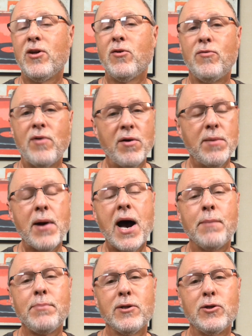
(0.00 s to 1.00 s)
very
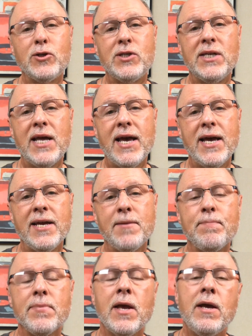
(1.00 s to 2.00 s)
popular today.
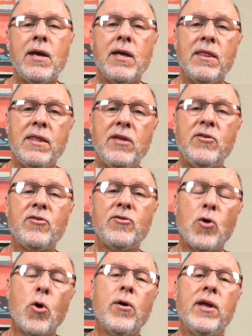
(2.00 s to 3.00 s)
This
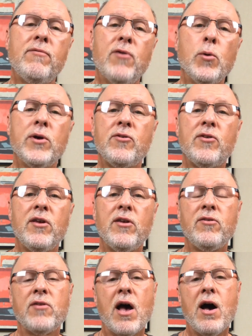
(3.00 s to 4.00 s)
story
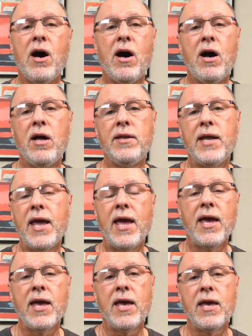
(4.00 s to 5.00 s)
focuses on
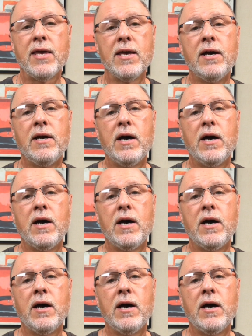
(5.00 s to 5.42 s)
a